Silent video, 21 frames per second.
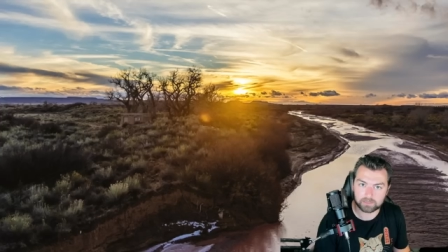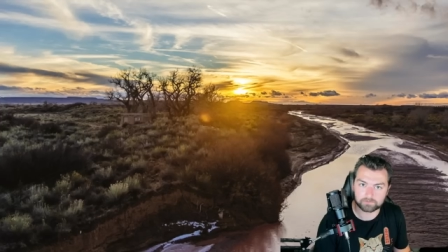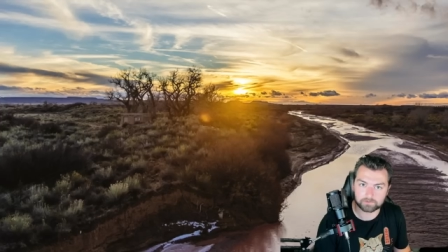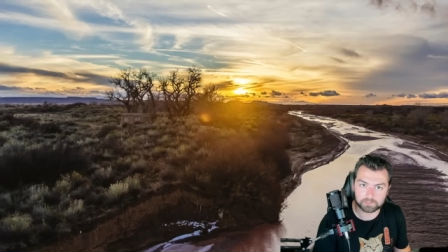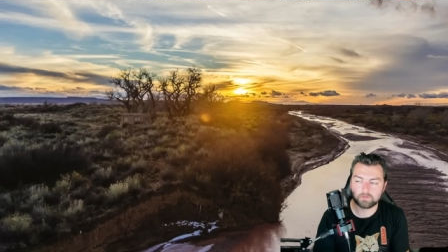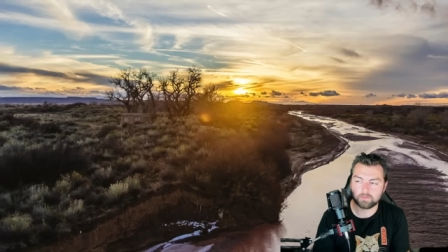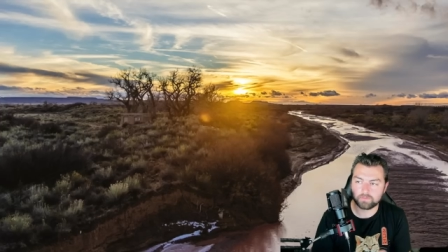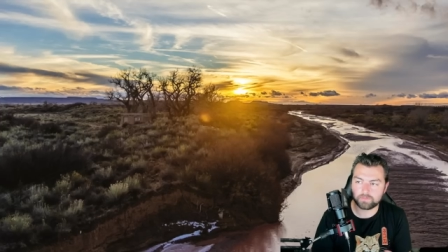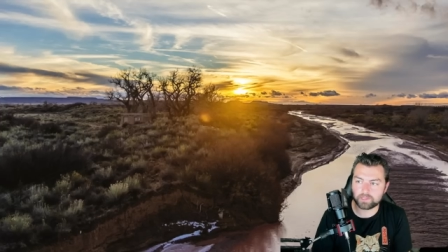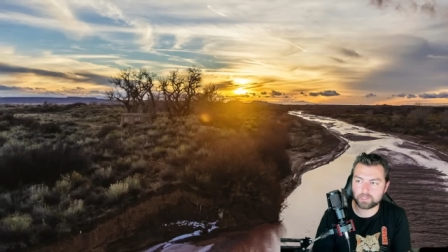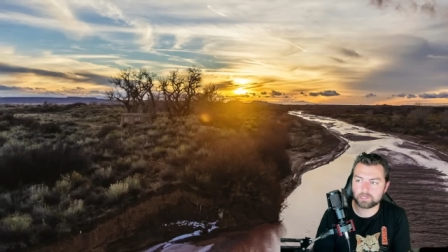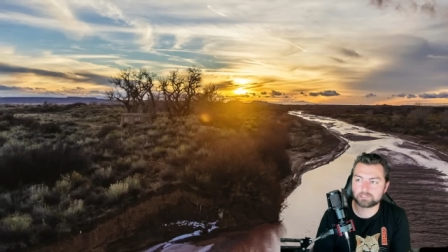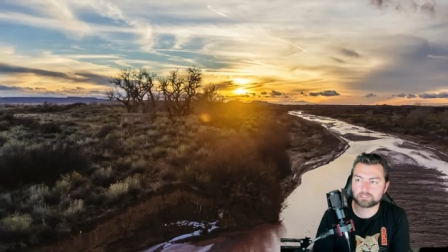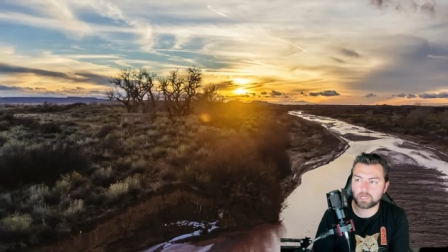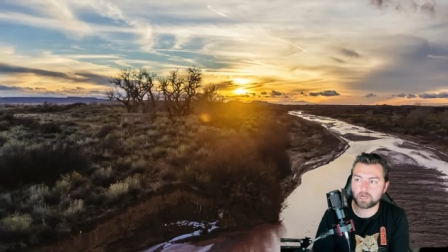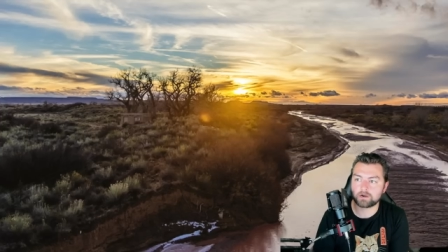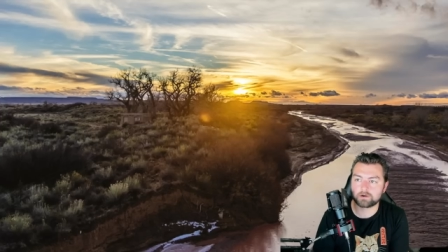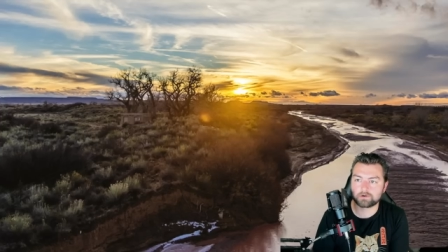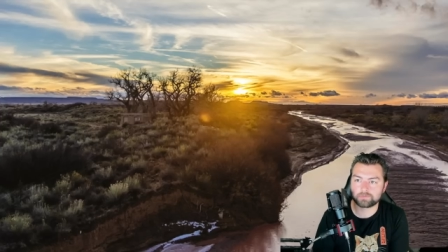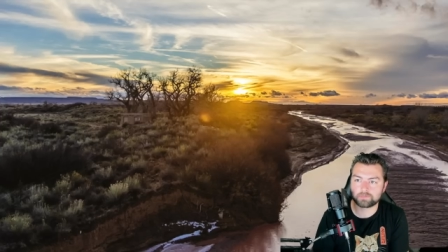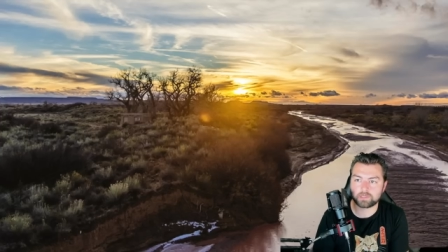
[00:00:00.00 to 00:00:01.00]
it. The
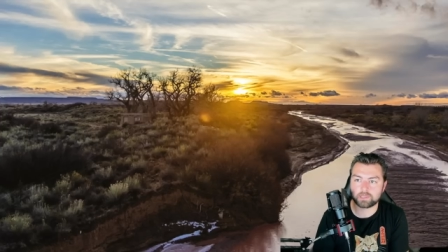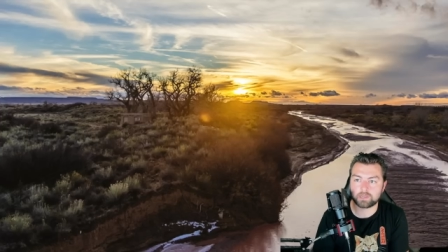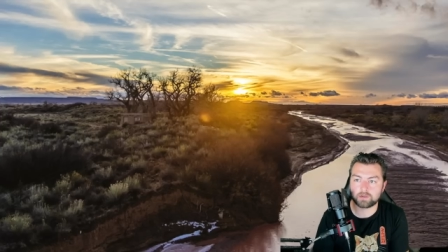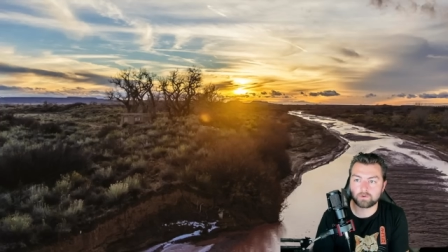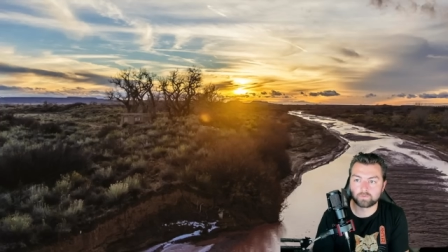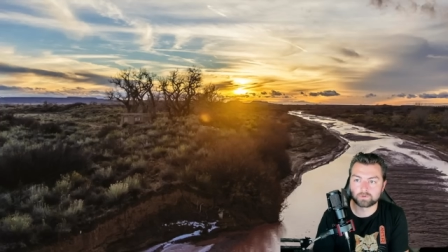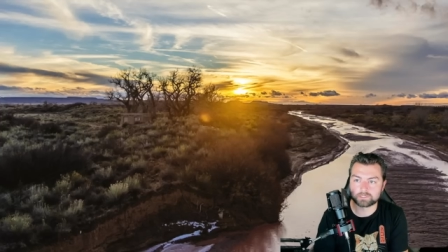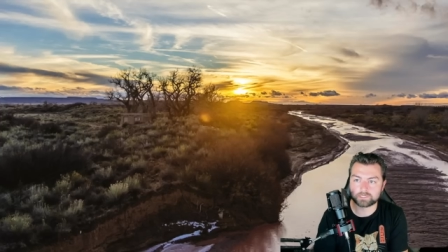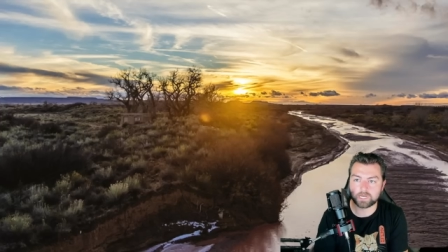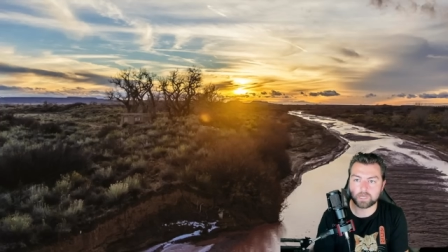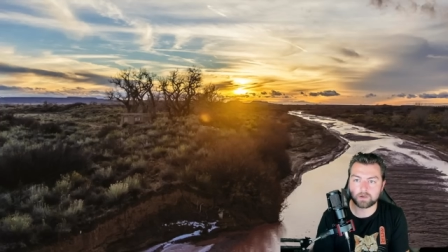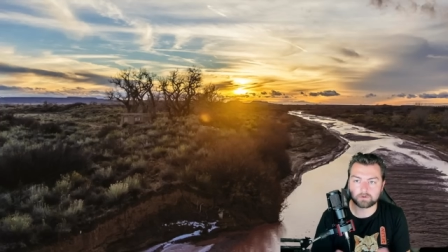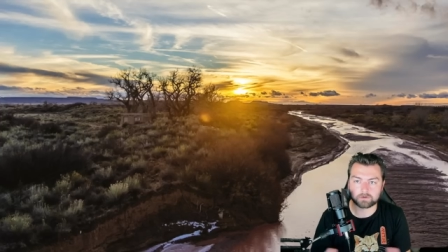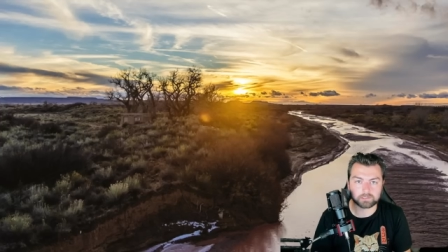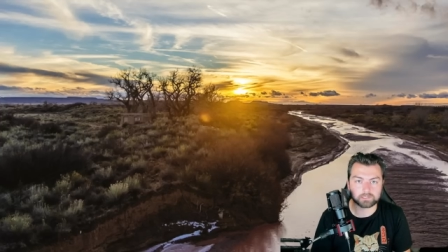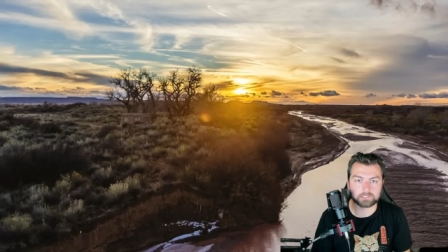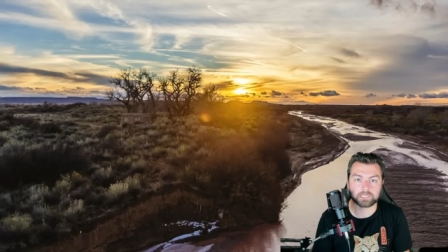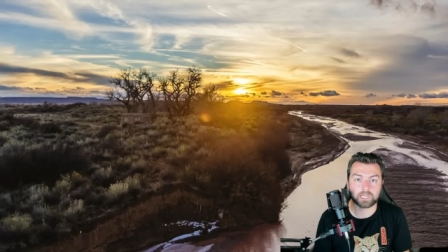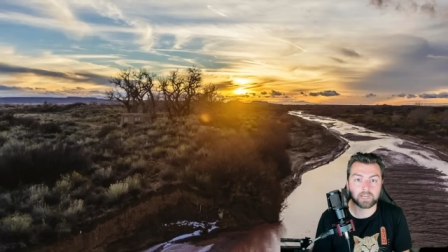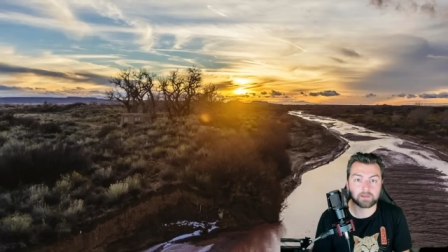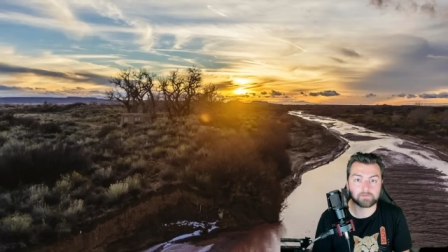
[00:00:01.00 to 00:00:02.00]
entire thing was now
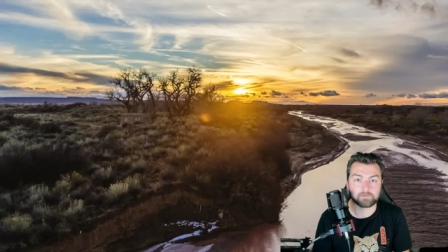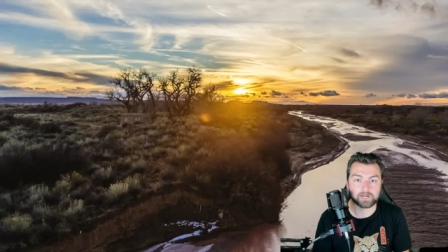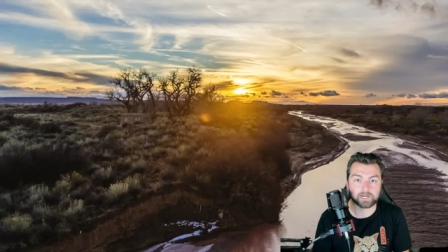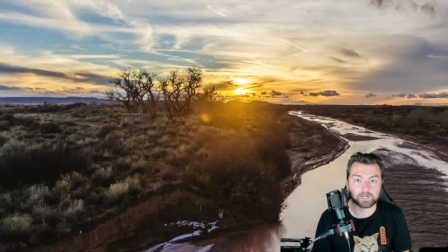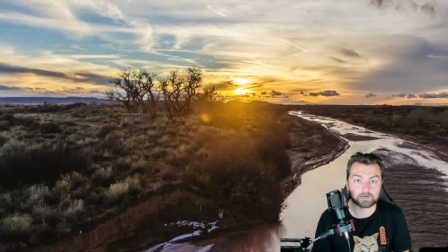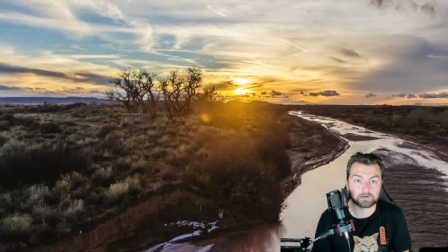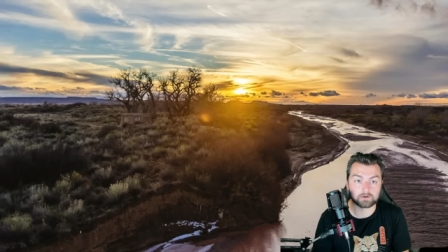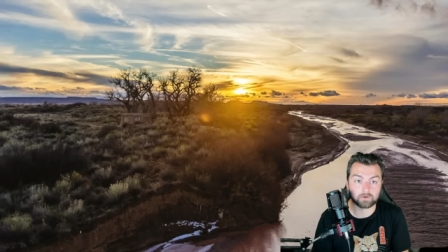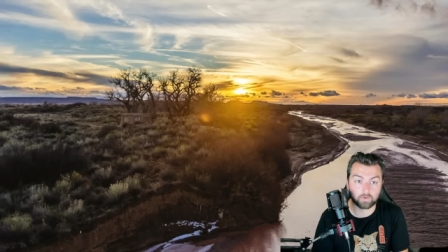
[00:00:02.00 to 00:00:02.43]
contaminated,